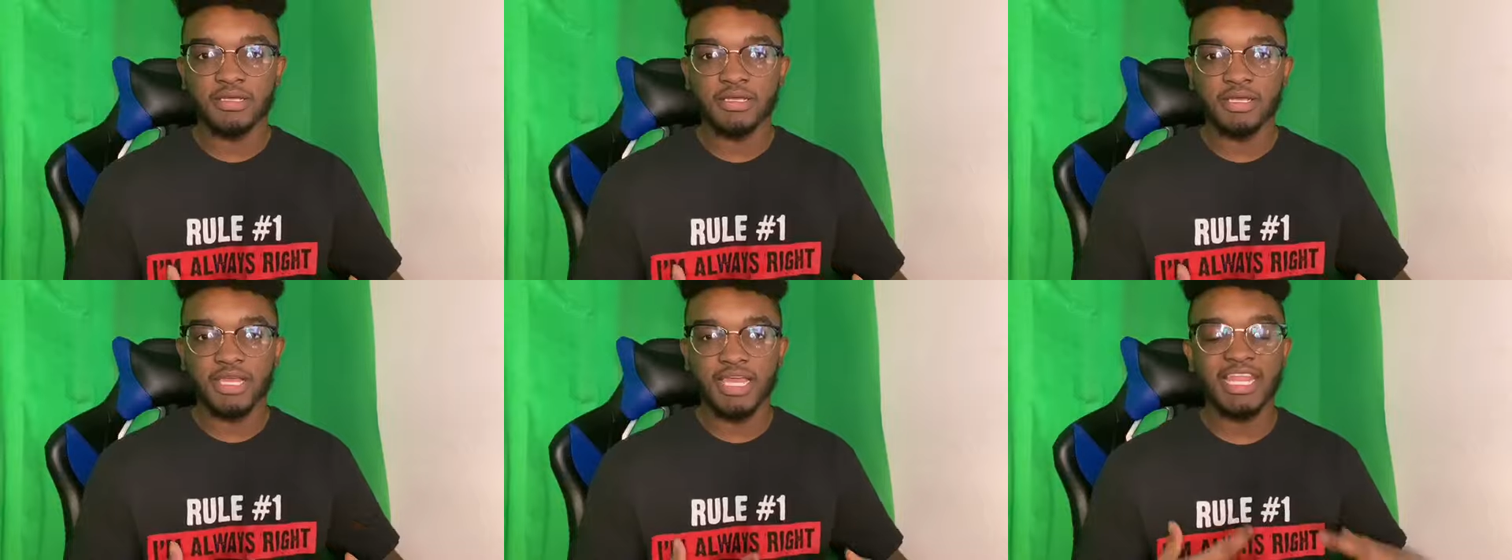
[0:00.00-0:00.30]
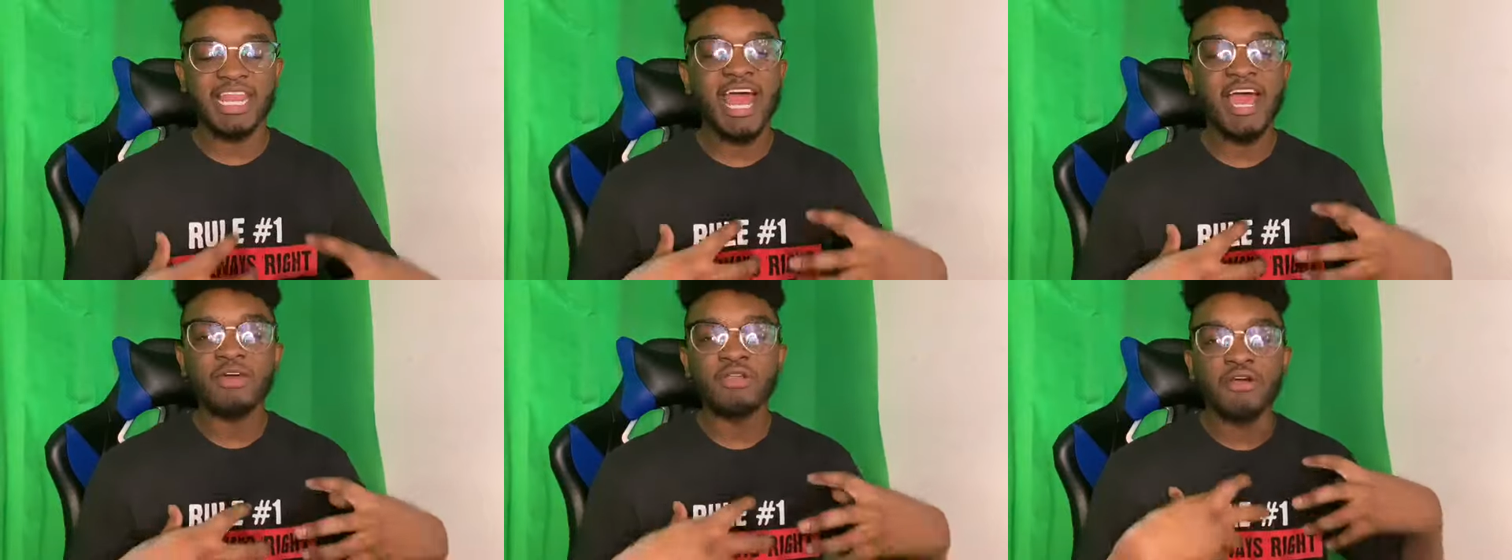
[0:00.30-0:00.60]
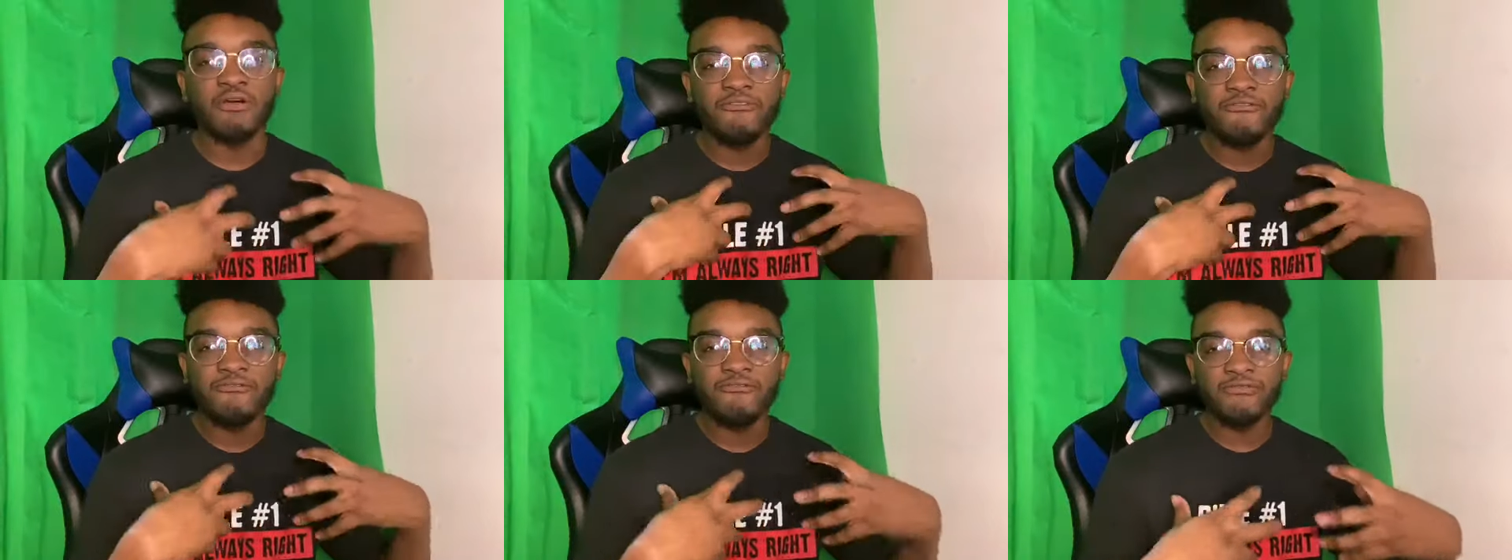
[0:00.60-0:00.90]
and how
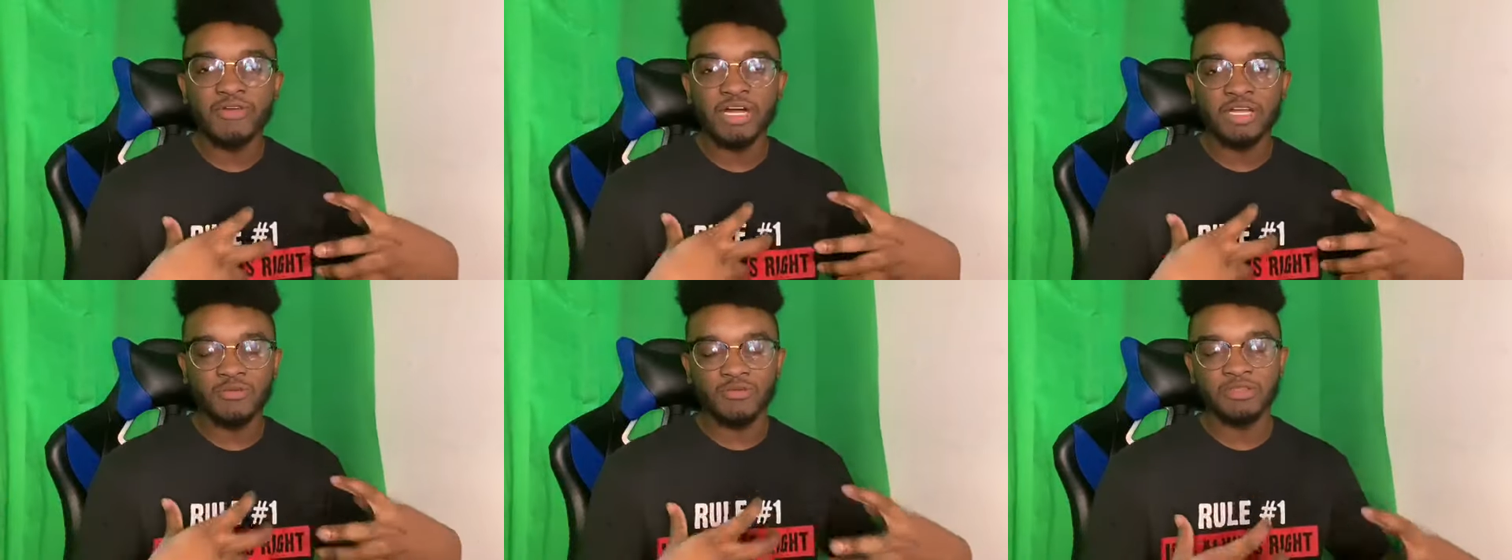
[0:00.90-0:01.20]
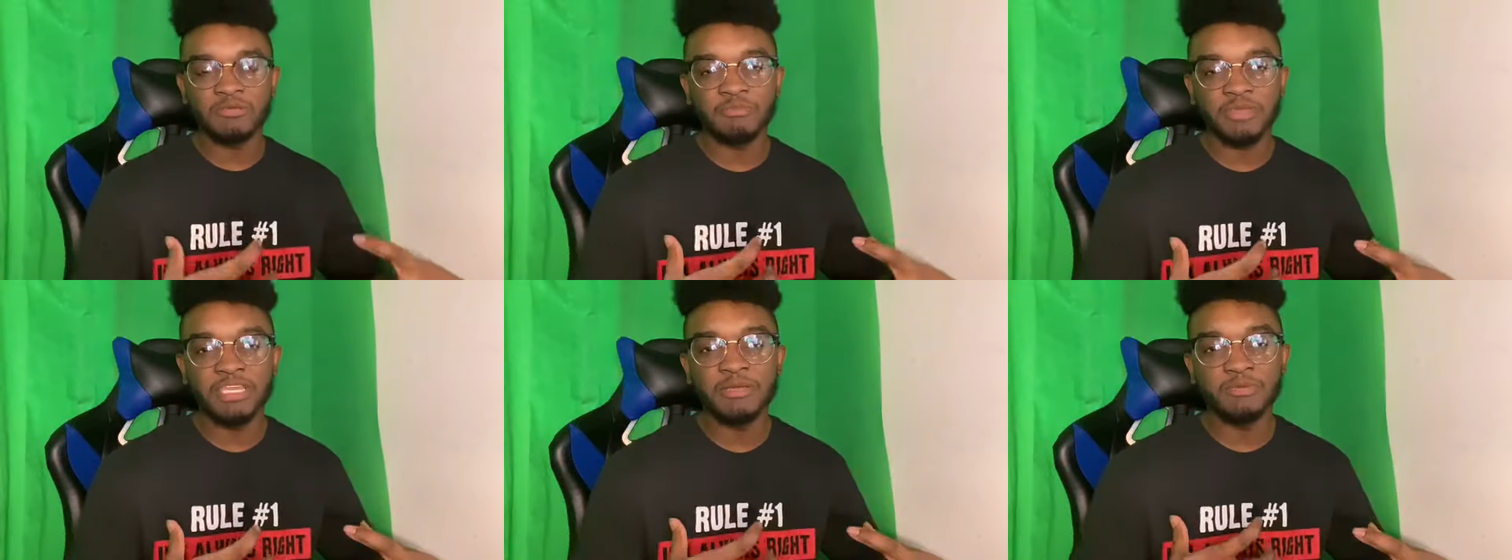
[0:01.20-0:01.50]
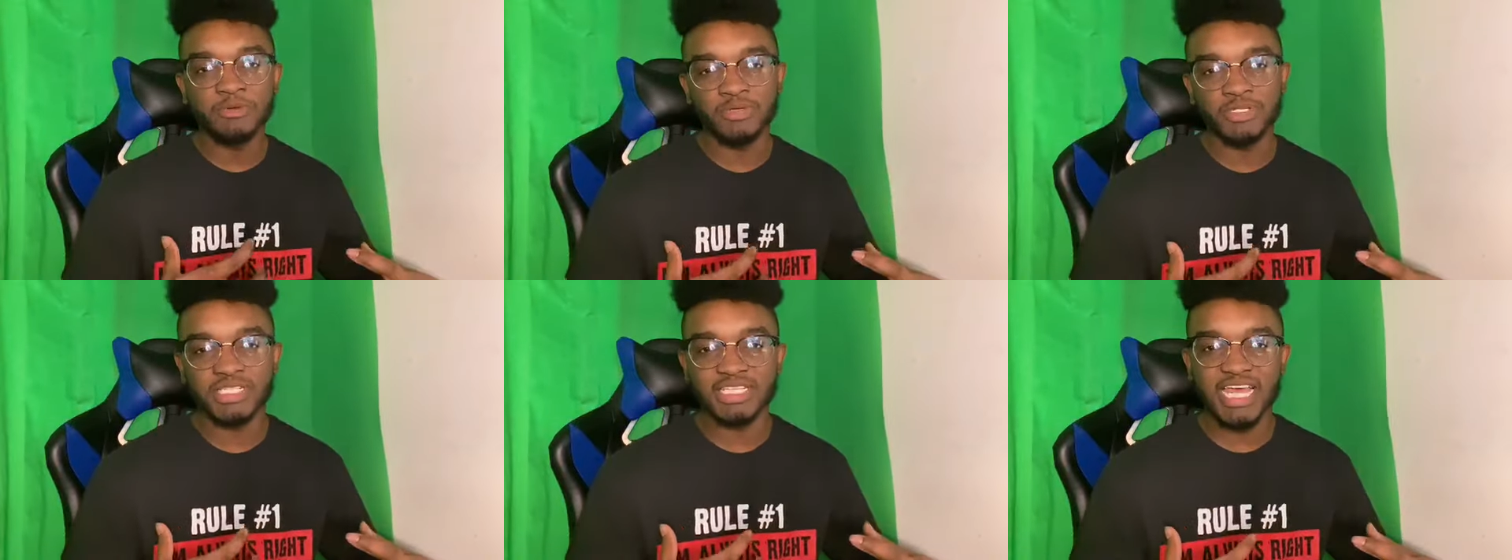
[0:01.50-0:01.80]
to fuck with
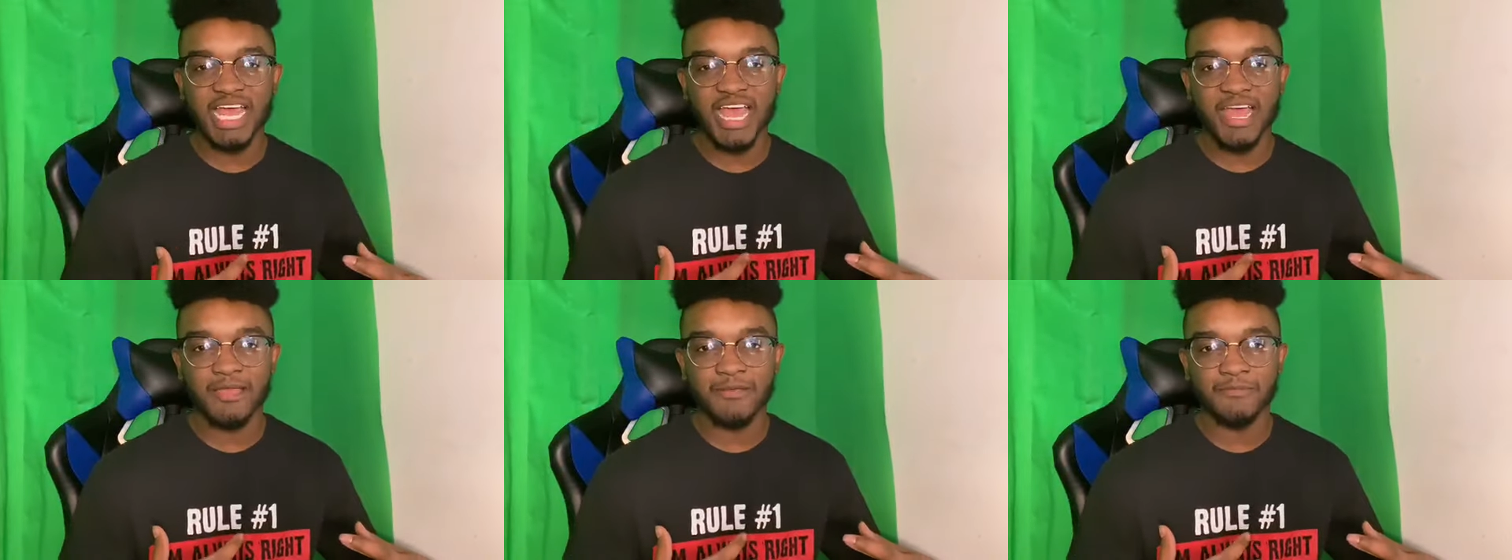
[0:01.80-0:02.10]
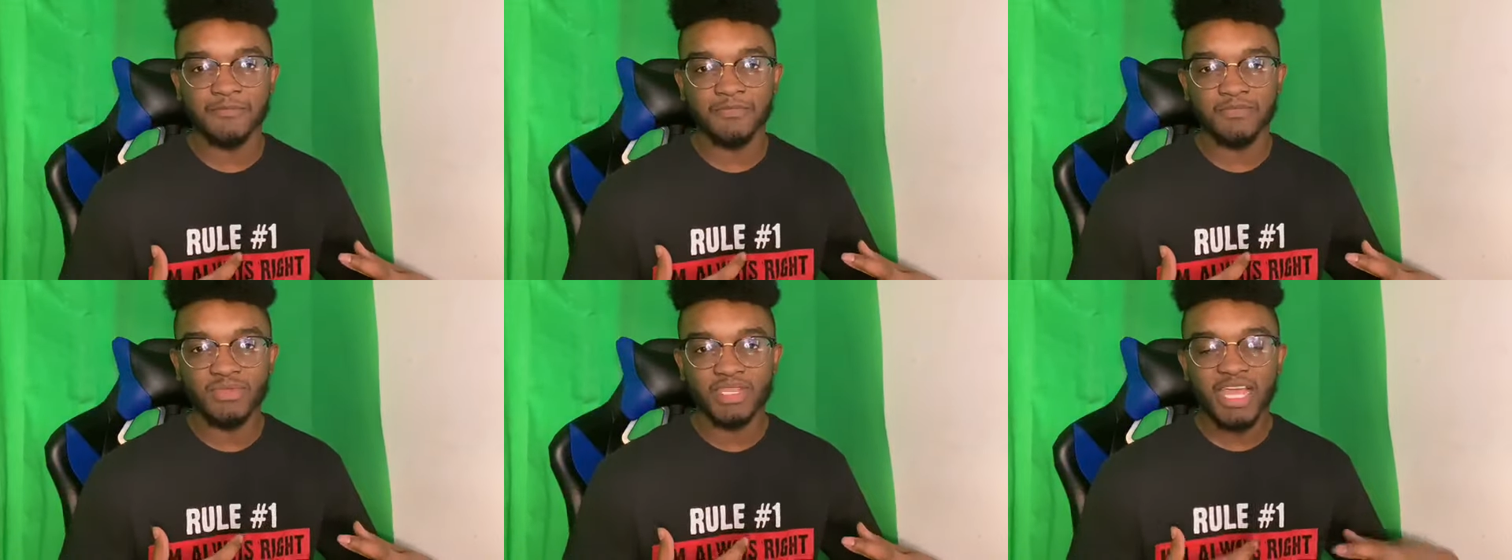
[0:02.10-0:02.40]
people's time,